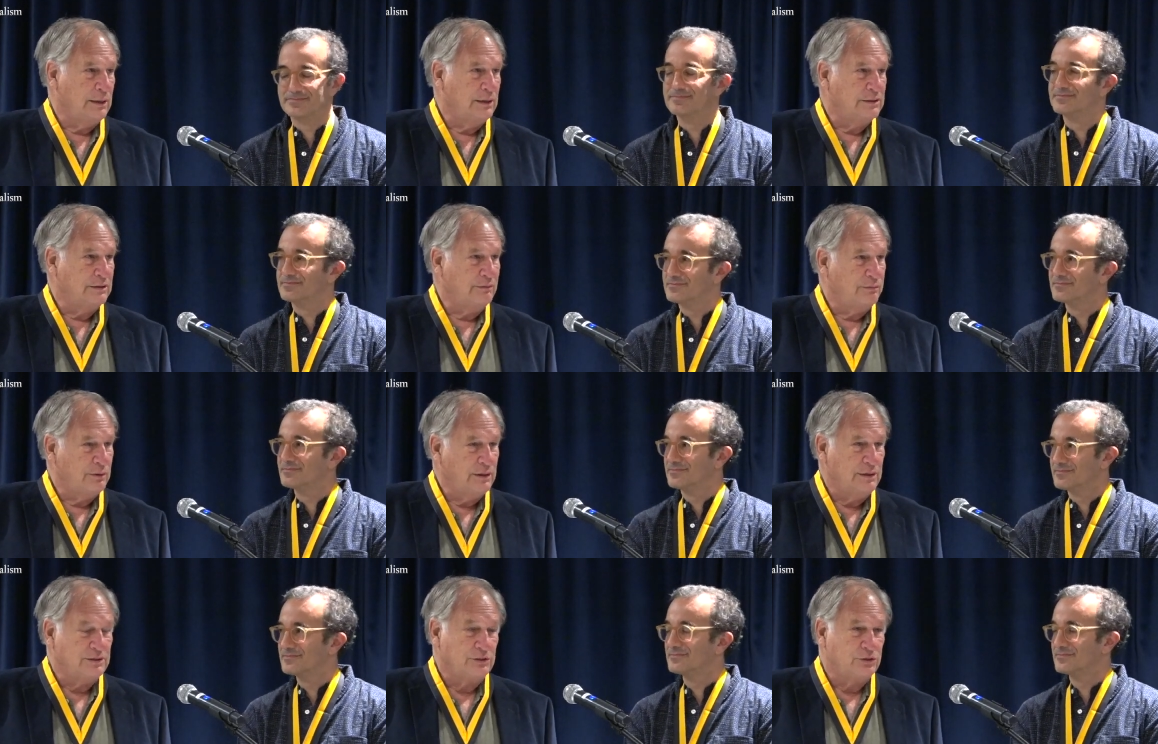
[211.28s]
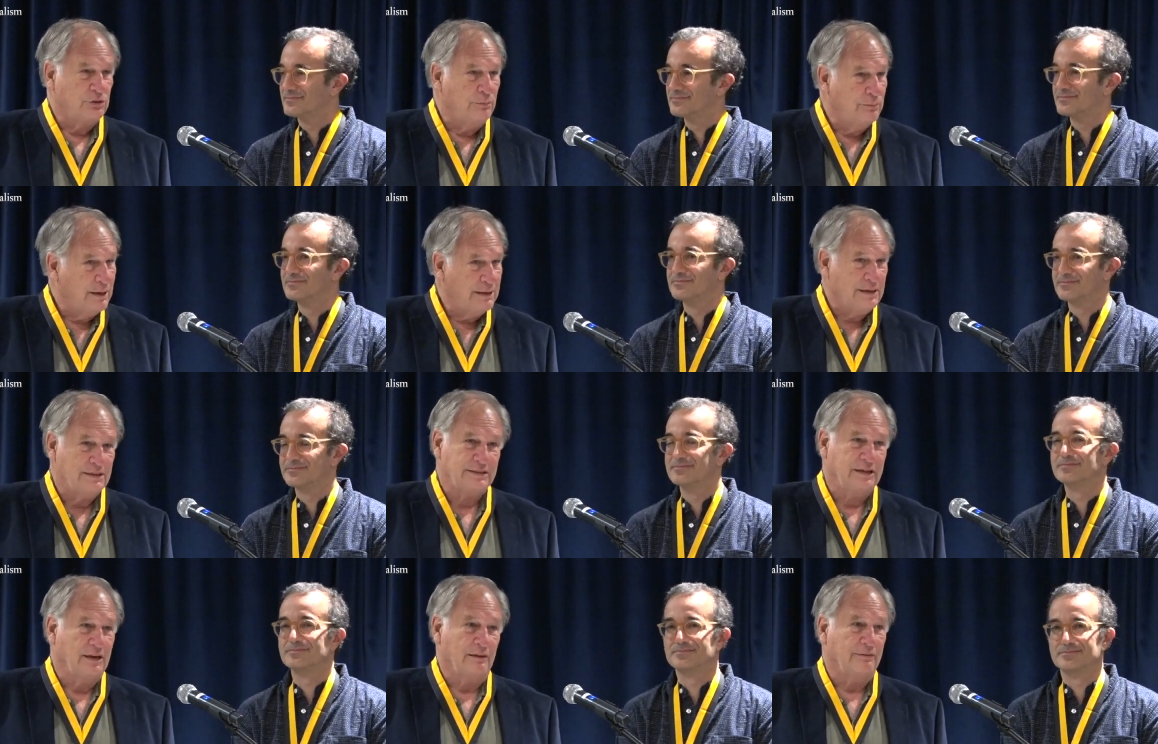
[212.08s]
Speaker 1: is a, is a
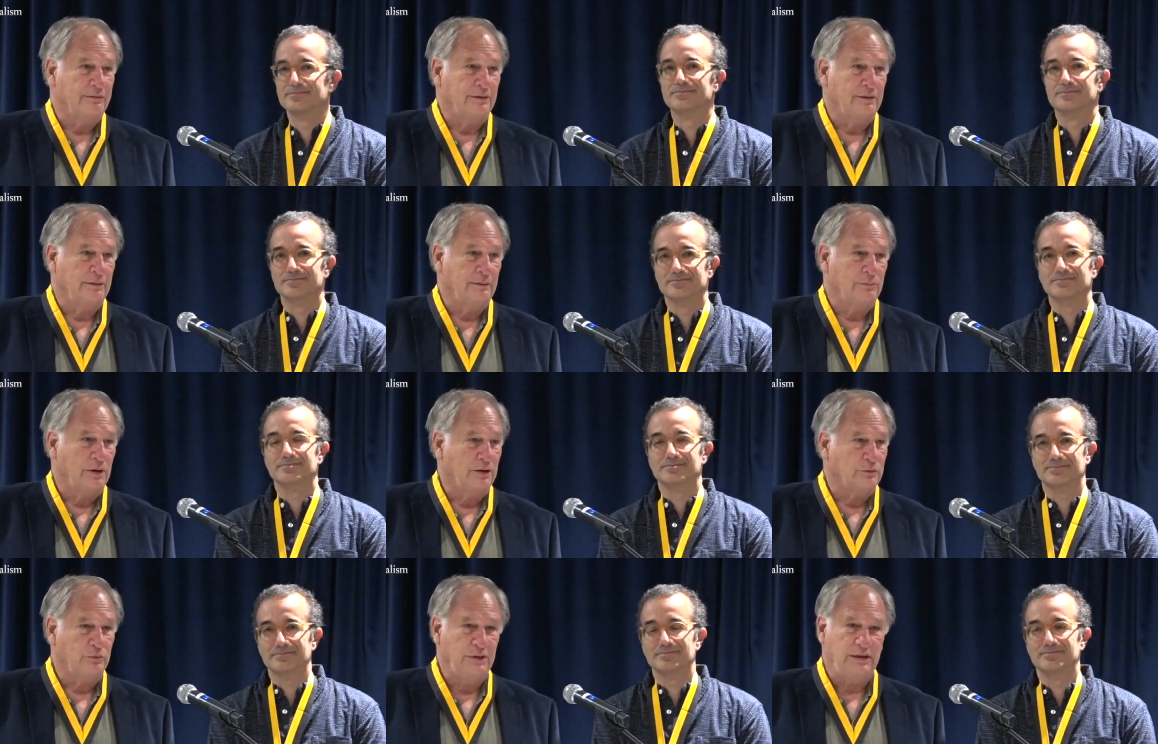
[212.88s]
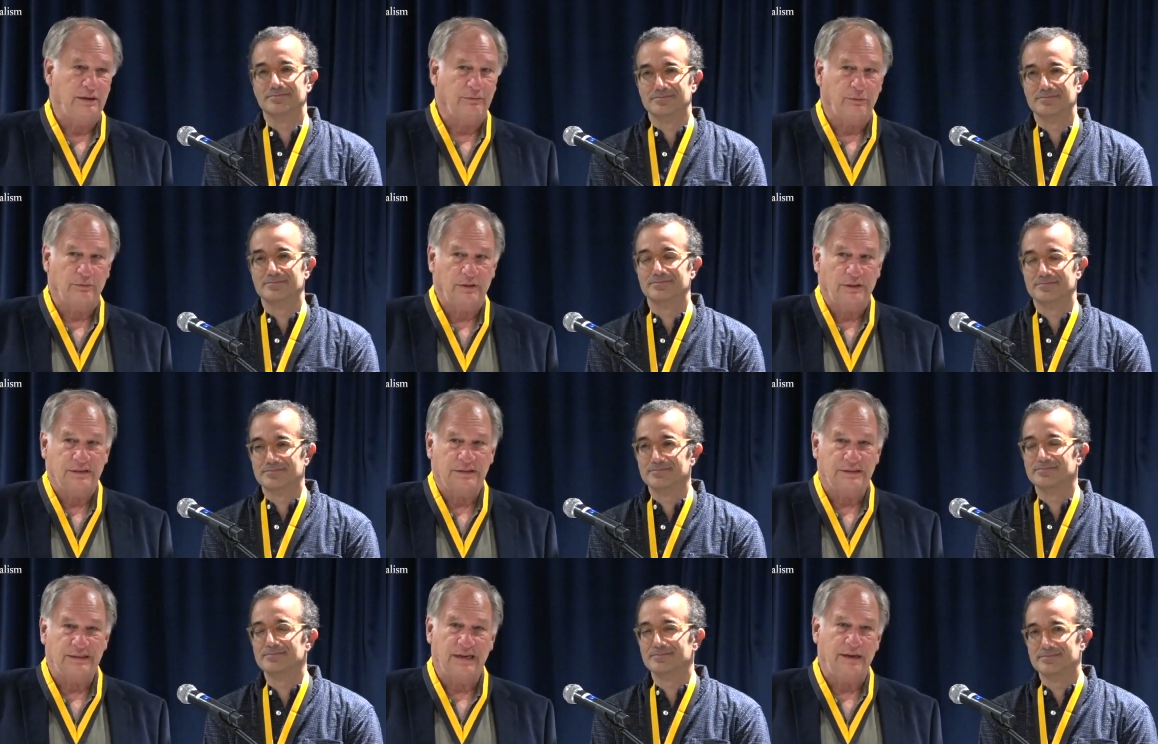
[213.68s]
tremendous gift. Because we never
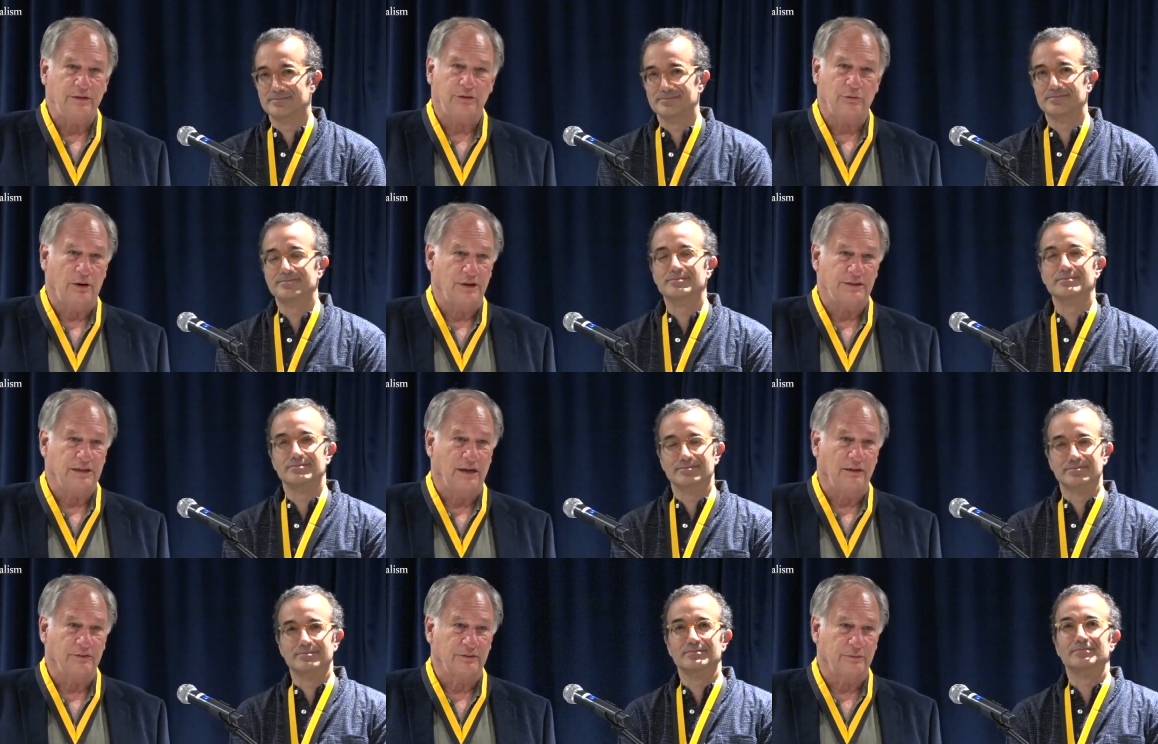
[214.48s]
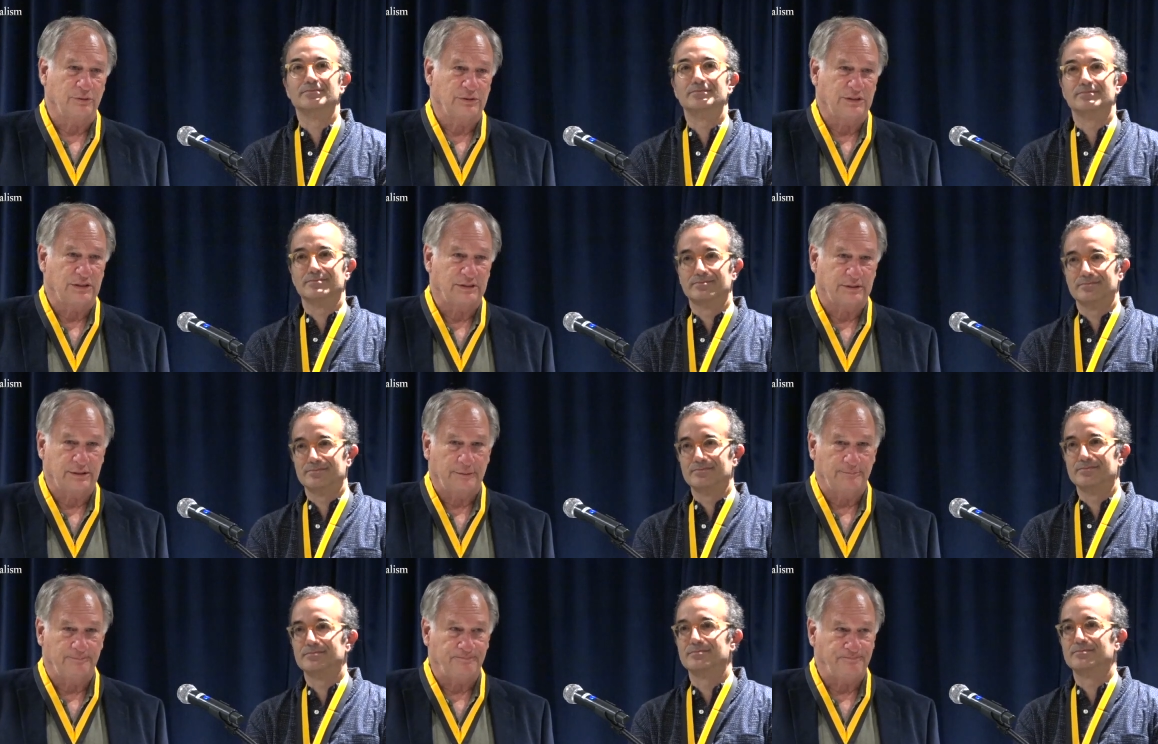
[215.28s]
really said it to ourselves. We just,
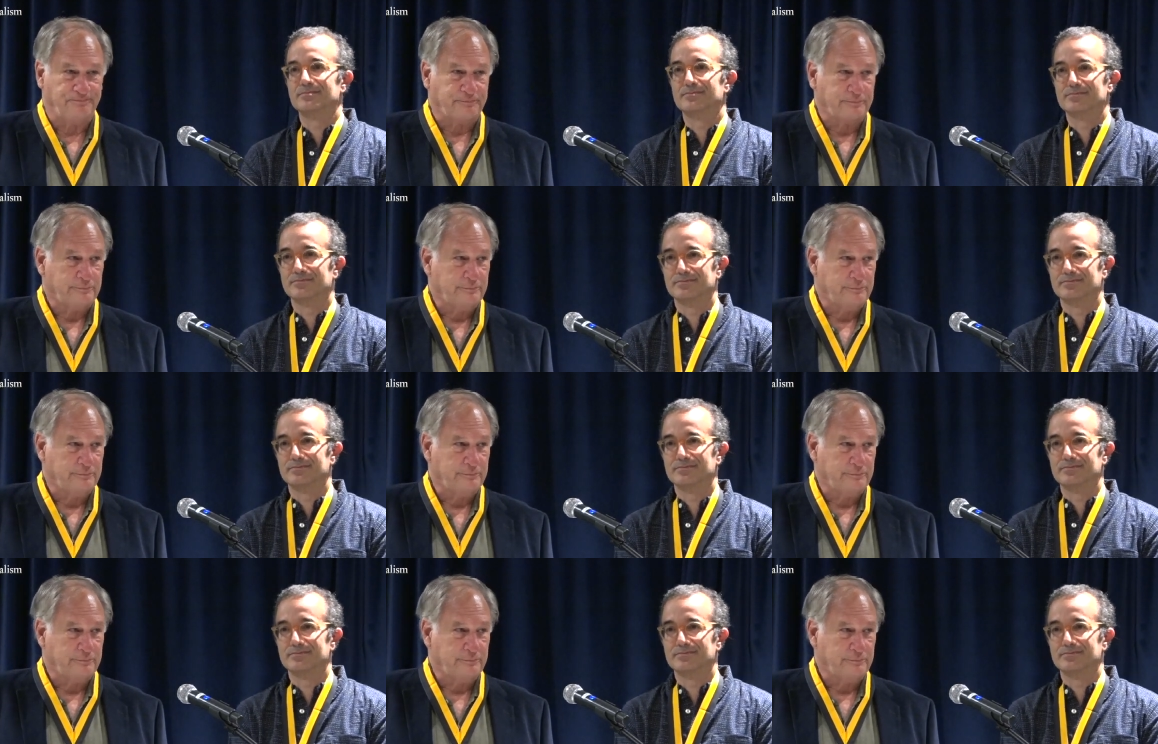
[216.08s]
um,